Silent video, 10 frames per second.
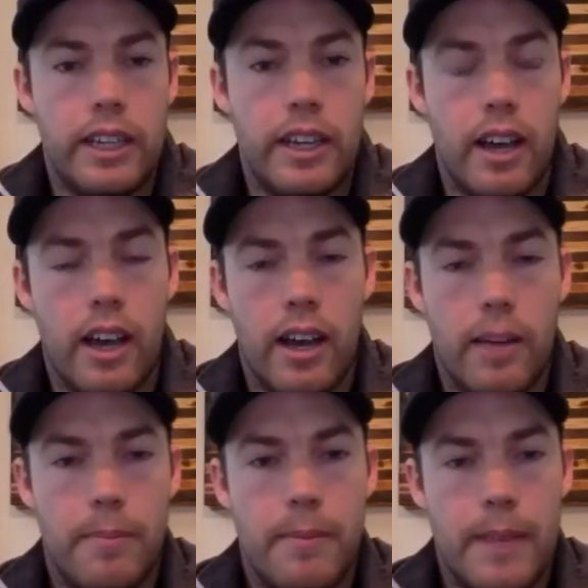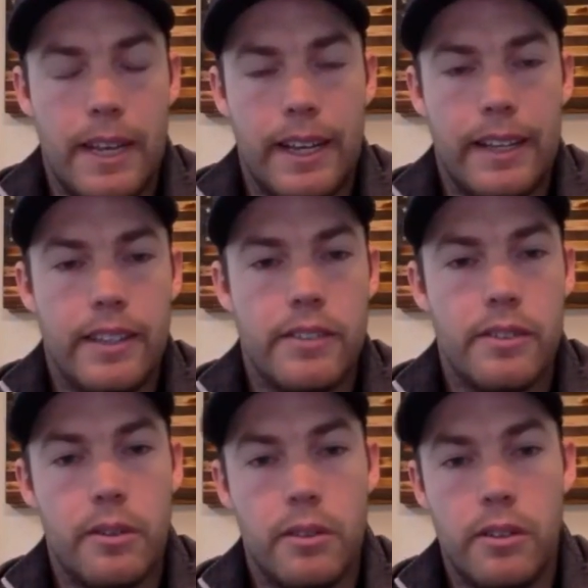And the
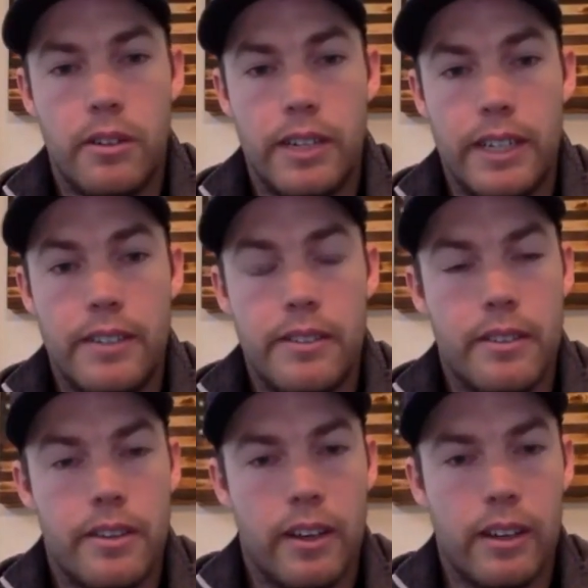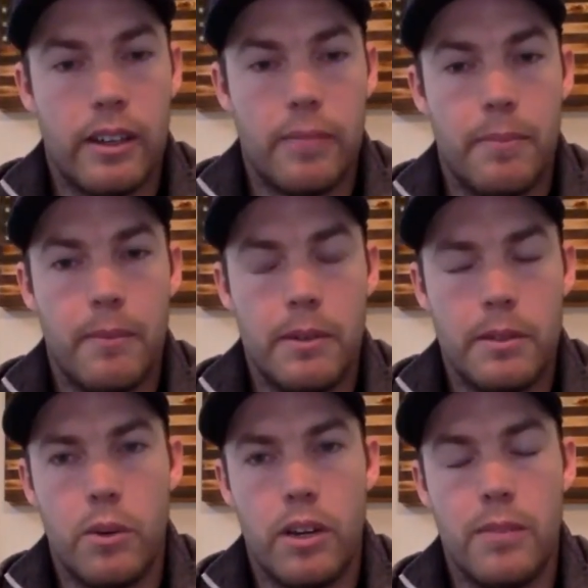solenoids is
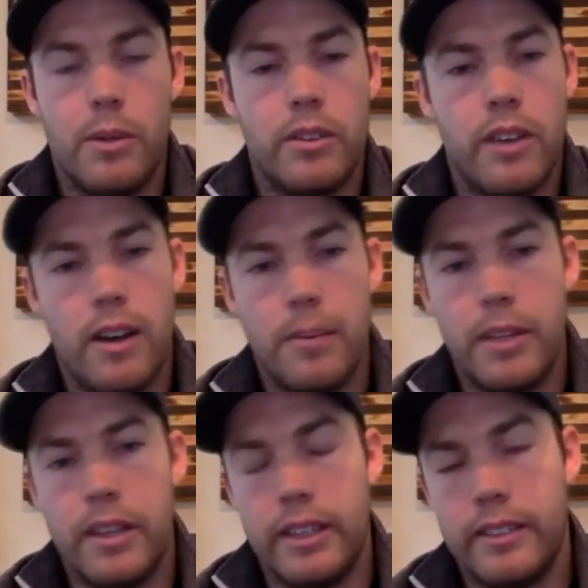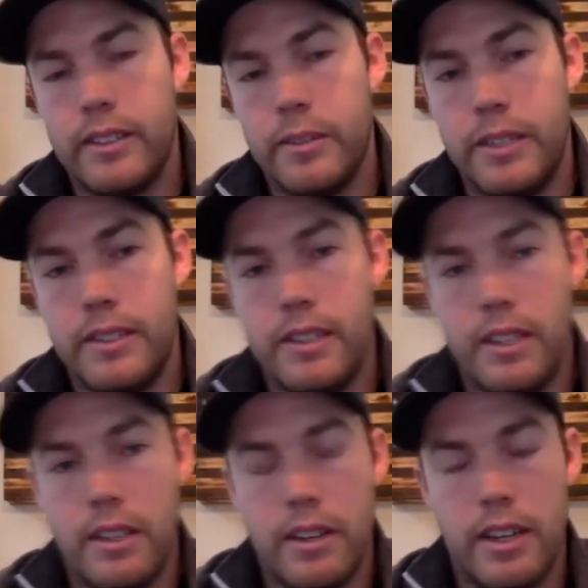one of the most common things that we
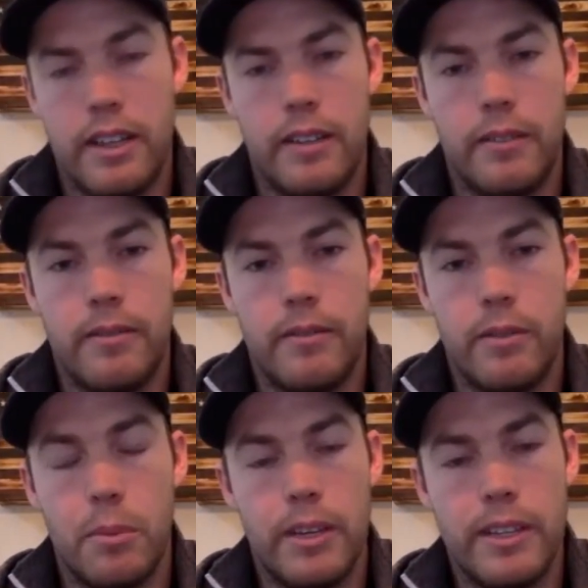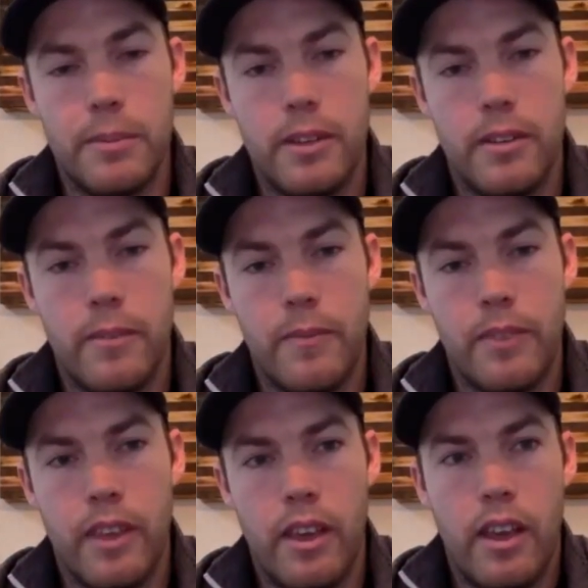see needing replacement.
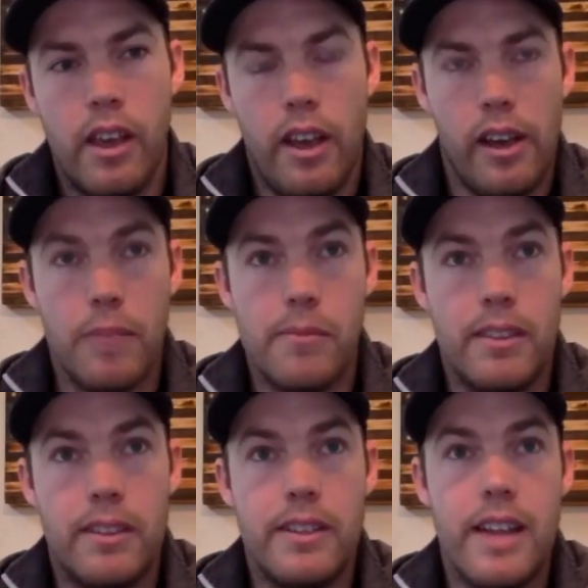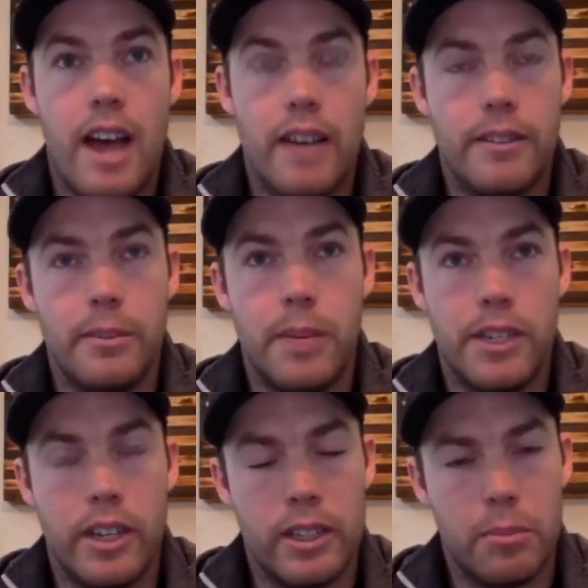Not so
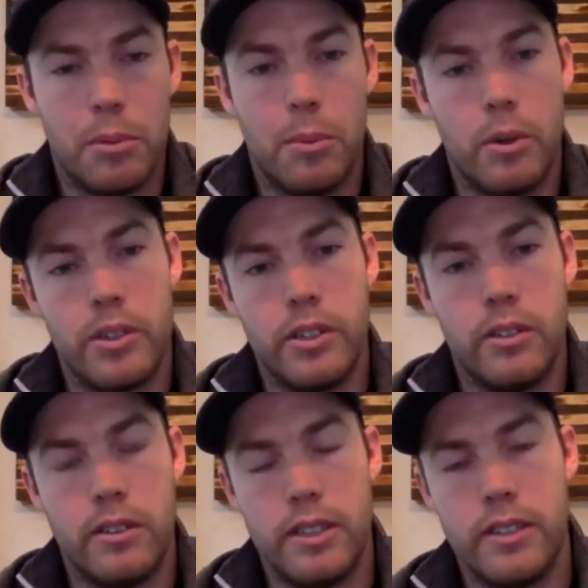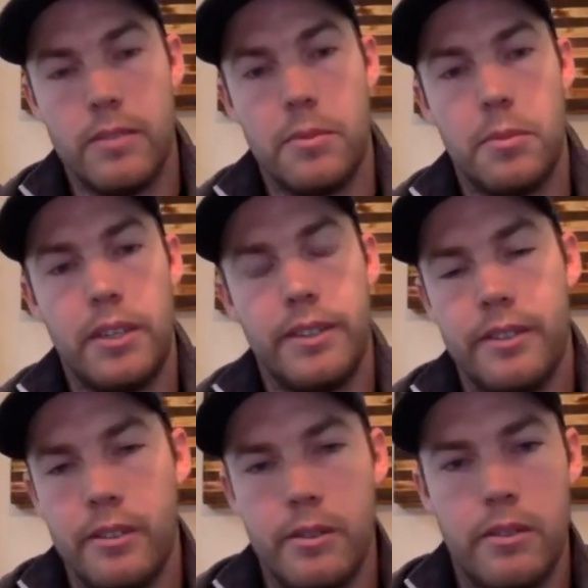much on the proportional systems, because
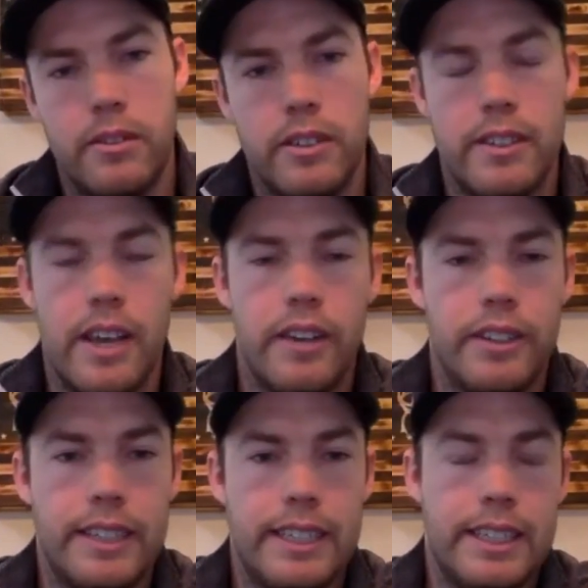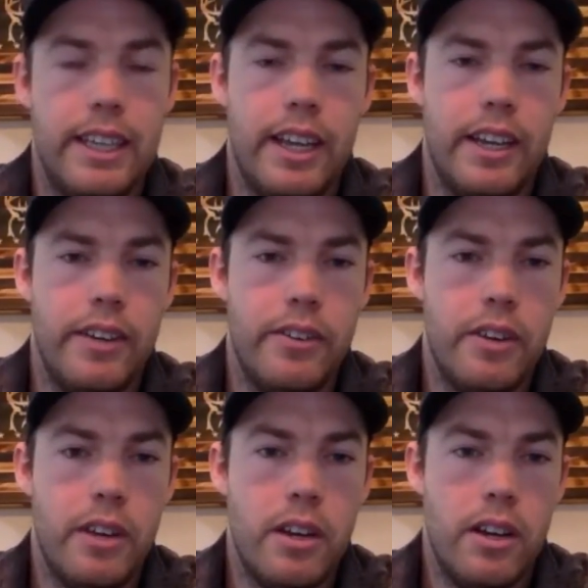the solenoids actually engage
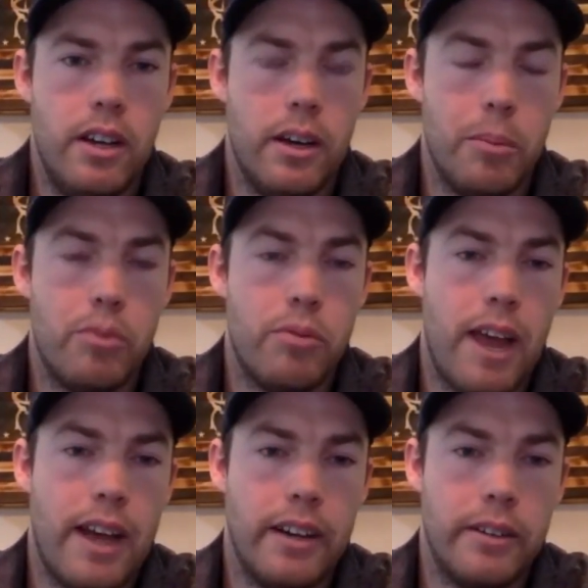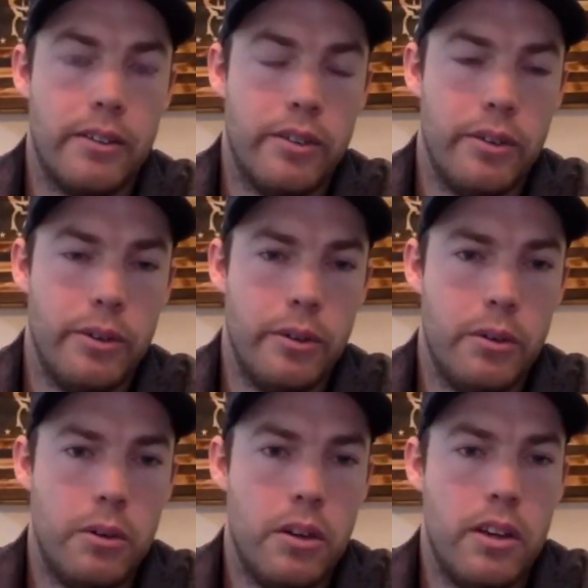prior to